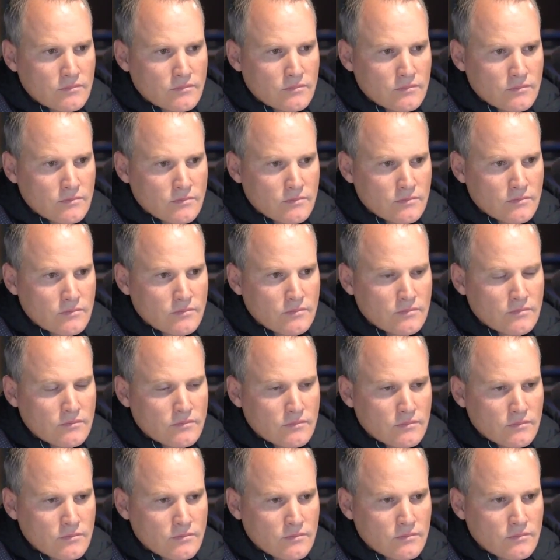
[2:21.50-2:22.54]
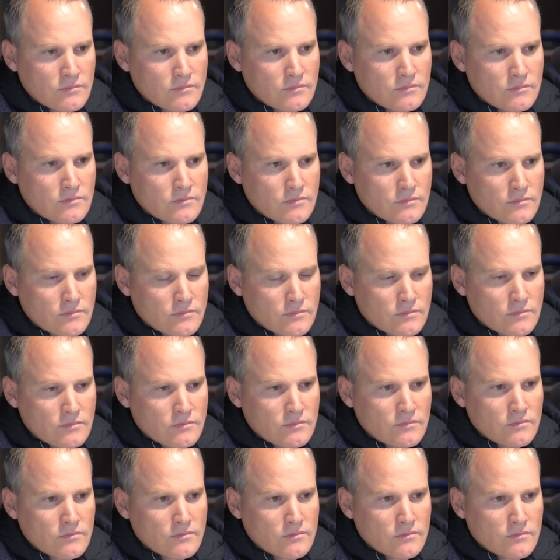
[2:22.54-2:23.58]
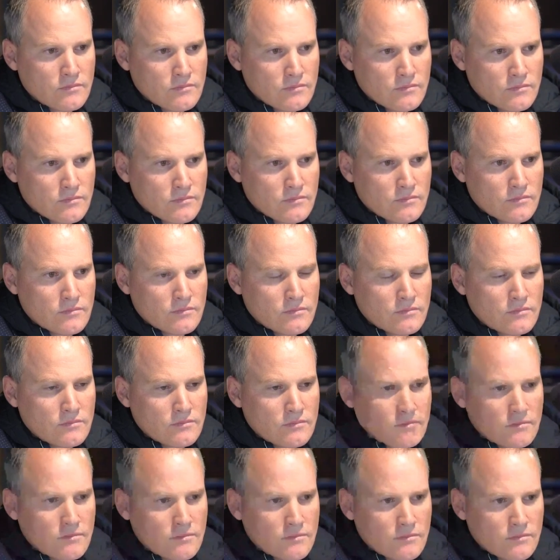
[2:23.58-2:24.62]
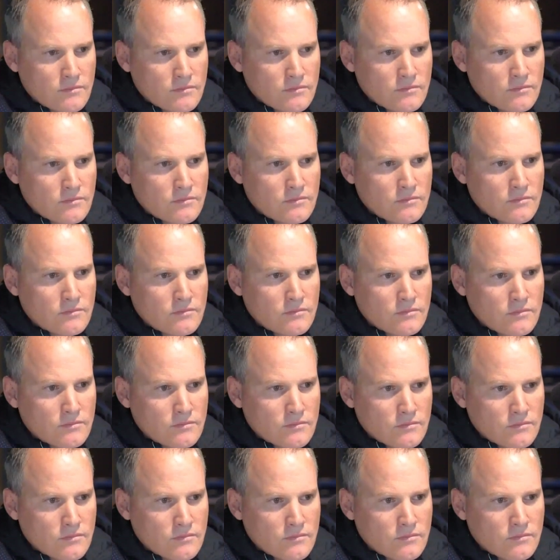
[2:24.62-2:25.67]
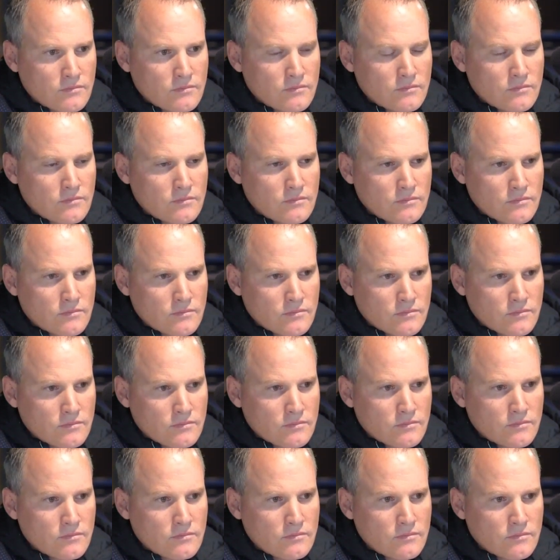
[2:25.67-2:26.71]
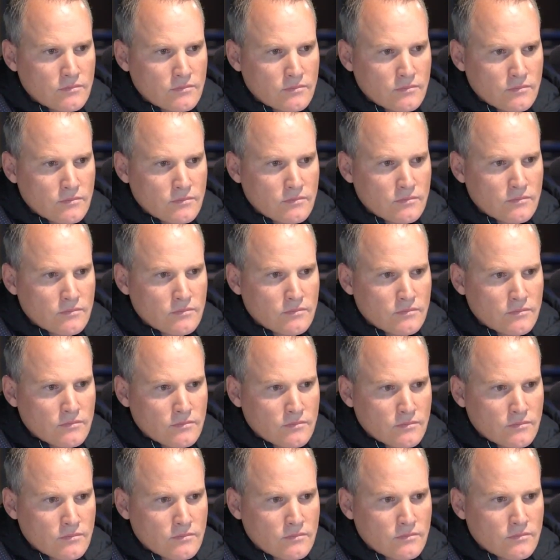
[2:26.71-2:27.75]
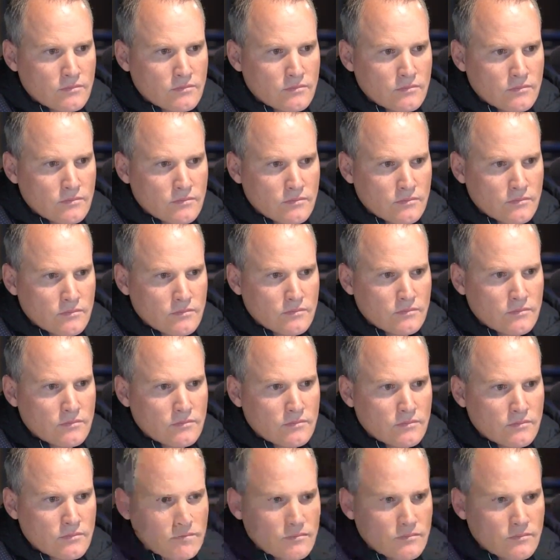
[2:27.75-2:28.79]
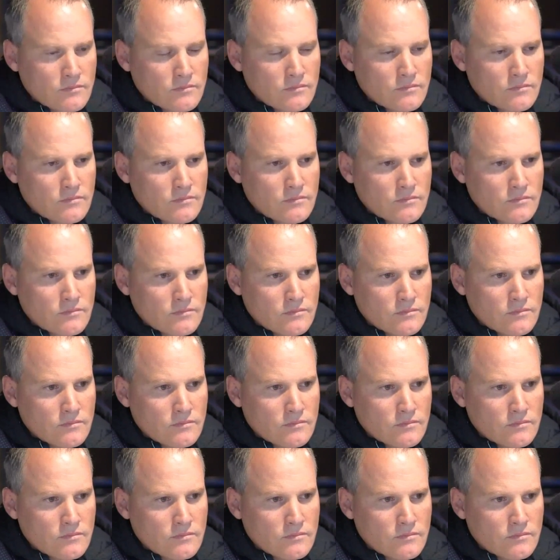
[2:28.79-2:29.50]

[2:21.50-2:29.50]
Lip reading: This person isn't speaking.